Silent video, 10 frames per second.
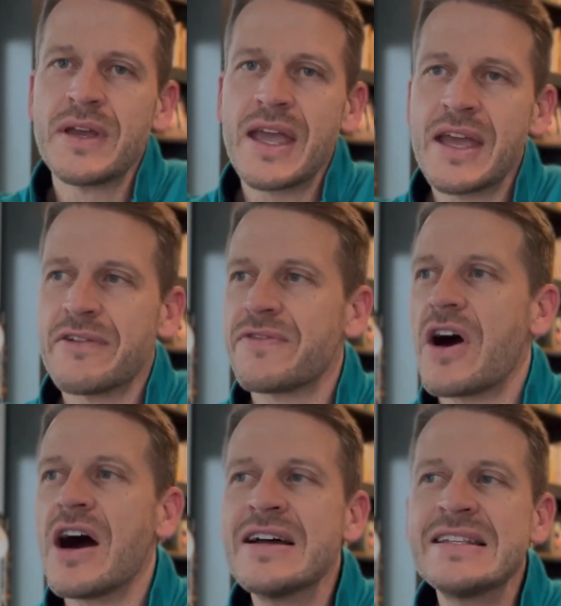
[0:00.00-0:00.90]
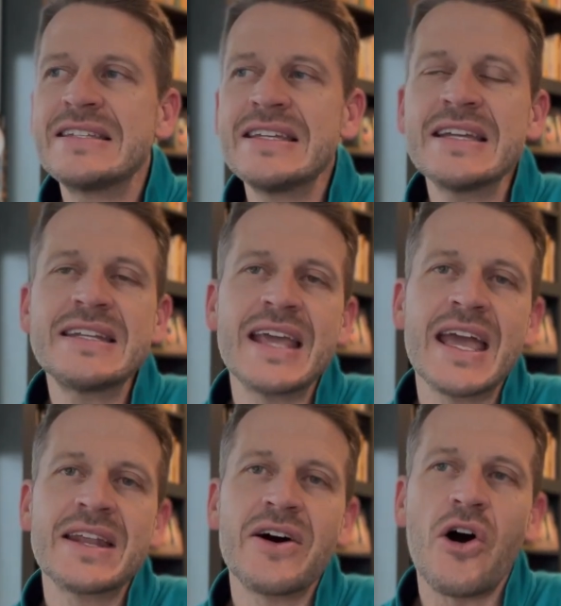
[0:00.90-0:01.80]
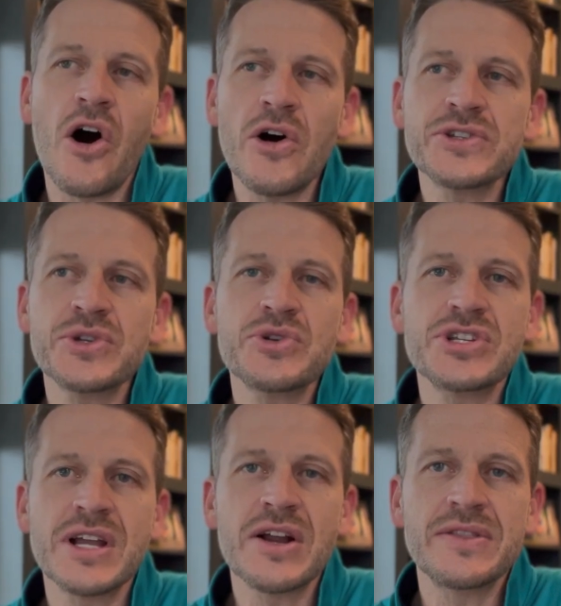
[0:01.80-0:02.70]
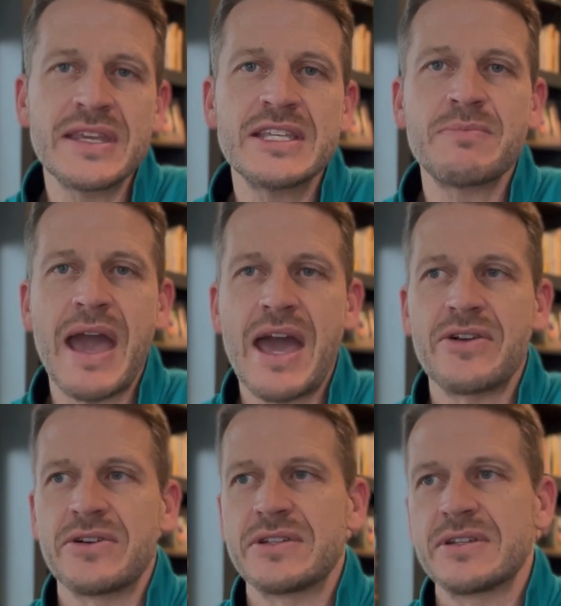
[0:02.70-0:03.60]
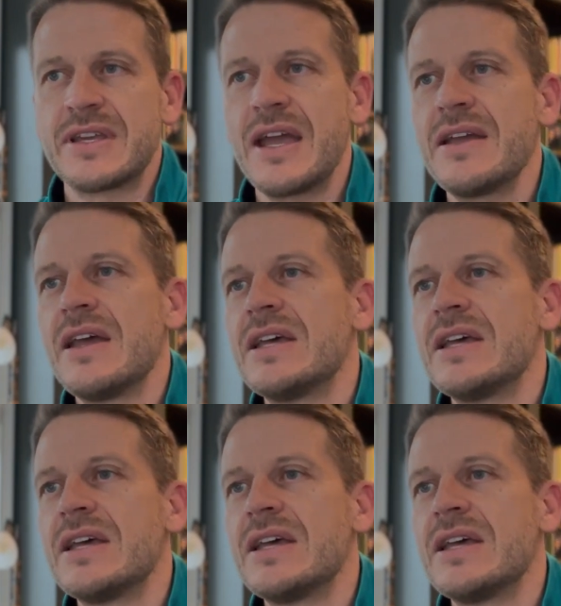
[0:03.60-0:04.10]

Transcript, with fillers: if unseen data also share these patterns, okay?